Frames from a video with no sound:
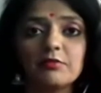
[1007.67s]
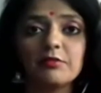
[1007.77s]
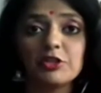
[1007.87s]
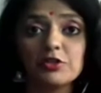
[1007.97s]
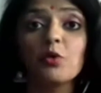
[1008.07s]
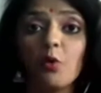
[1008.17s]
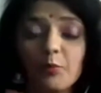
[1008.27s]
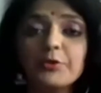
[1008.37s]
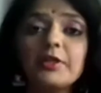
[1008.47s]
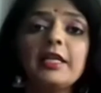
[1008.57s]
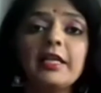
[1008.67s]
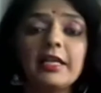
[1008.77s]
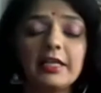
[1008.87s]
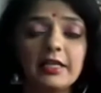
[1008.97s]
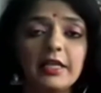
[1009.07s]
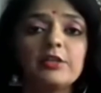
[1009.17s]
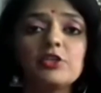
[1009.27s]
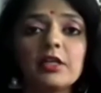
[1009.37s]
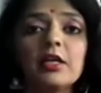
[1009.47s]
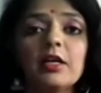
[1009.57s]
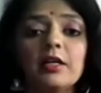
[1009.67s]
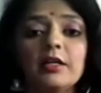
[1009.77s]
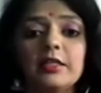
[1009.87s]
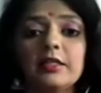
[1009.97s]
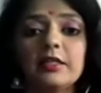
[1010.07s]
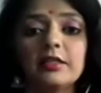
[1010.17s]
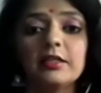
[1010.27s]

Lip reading: which is openly engaging in